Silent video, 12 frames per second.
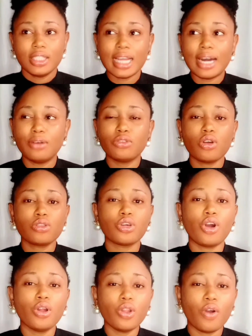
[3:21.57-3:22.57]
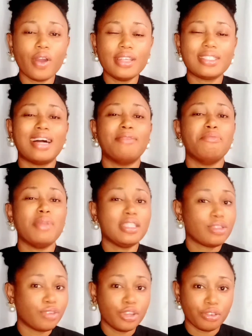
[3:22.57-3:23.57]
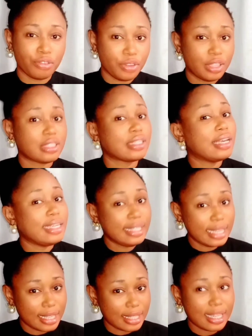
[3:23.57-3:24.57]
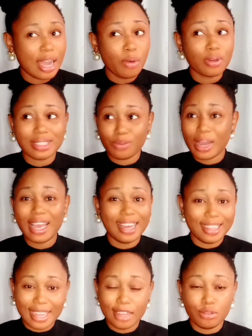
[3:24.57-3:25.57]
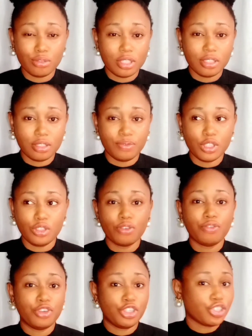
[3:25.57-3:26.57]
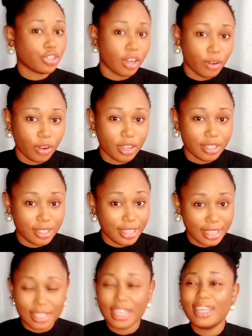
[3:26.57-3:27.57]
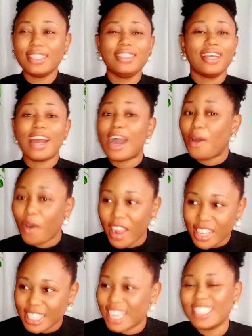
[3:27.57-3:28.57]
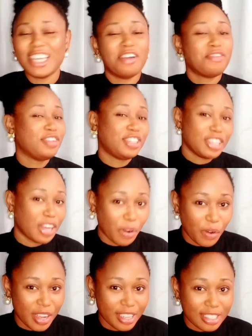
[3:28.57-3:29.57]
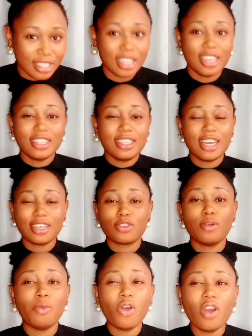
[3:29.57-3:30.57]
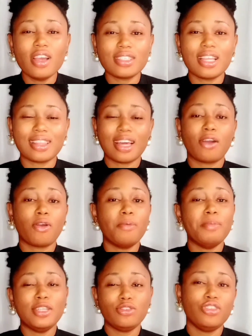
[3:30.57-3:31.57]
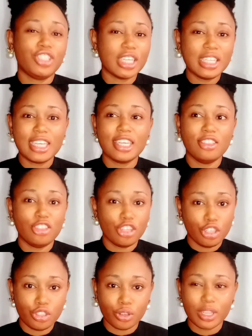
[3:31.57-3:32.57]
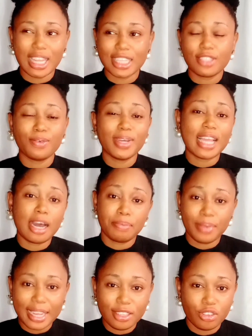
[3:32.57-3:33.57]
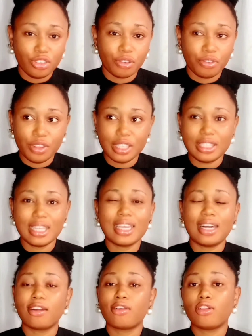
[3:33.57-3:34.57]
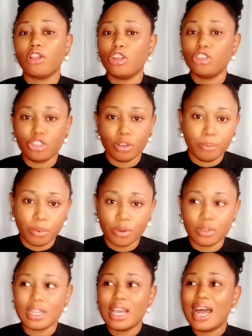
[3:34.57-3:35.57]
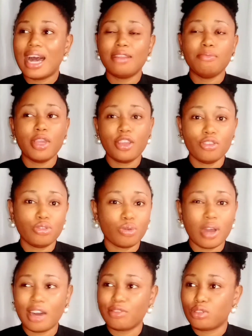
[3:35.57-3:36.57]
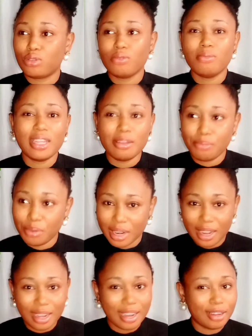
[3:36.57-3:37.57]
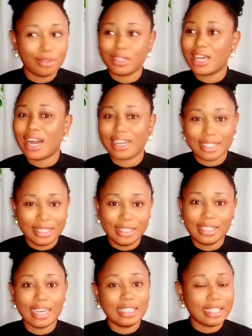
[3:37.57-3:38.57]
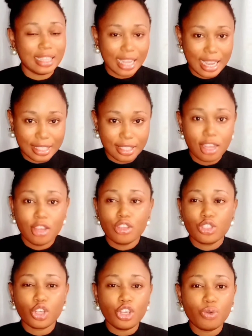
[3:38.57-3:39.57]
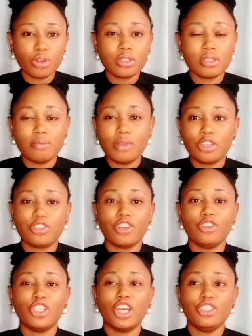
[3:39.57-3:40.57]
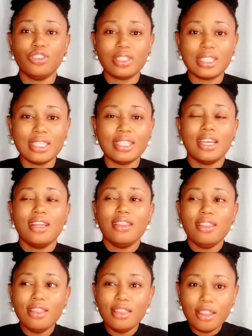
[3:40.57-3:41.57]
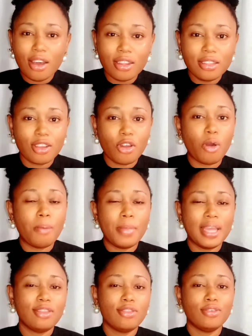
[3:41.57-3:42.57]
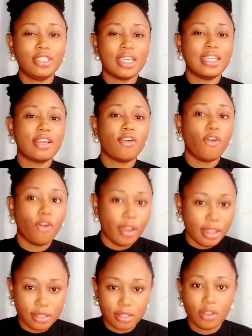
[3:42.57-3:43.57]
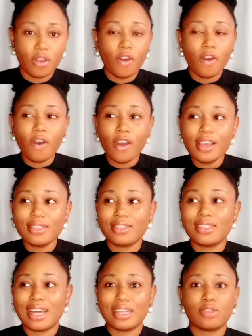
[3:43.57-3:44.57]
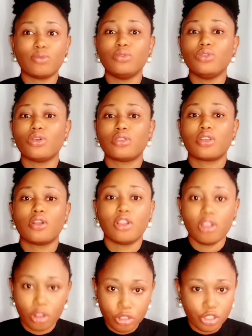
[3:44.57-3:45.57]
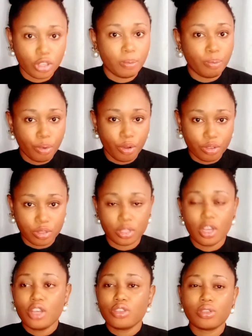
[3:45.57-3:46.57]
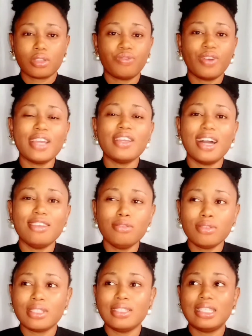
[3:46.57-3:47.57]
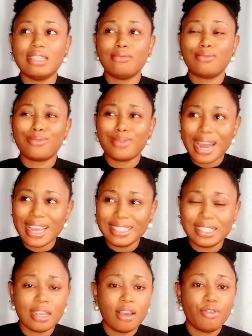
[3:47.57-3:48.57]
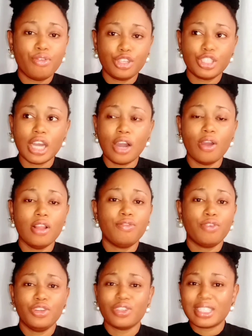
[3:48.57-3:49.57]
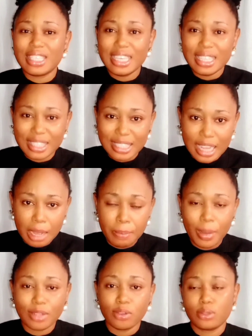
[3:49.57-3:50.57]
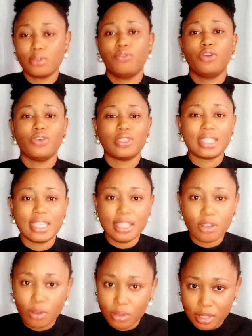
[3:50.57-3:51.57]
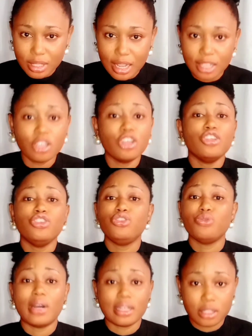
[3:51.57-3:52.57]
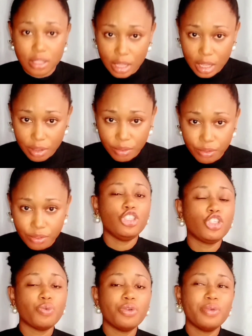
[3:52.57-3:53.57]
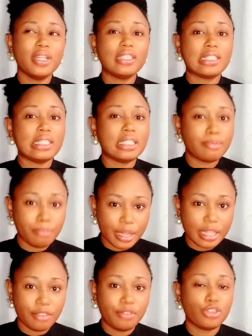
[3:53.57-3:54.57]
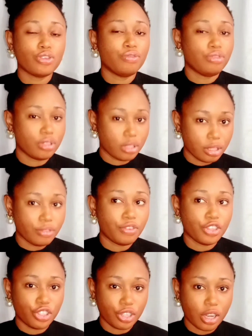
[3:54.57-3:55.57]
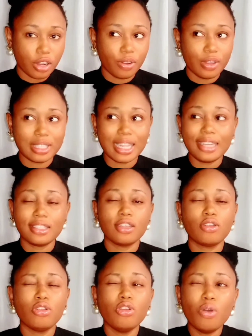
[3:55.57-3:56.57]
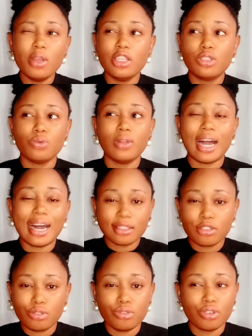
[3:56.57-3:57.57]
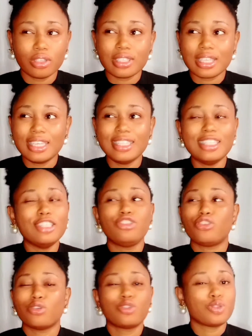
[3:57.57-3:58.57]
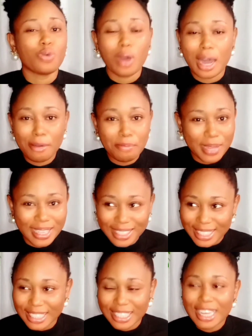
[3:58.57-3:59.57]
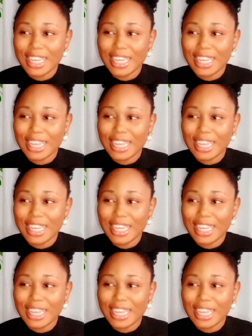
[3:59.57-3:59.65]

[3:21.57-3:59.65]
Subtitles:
Now, not all oils are meant for your face. Yes, that was why I titled this video facial oils. Yes, there are oils and there are facial oils. There are some oils that are comedogenic in nature that when applied on your face, they can clog your pores and make you to have so many breakouts, acne and the likes. So you want to make sure you are using non-comedogenic oils, oils that will not clog your pores. So far you are using the right facial oil for your skin type and also for your skin concern, you are safe. You will really see the benefit of using facial oils. Like, the glow it will add to your skin is just so amazing.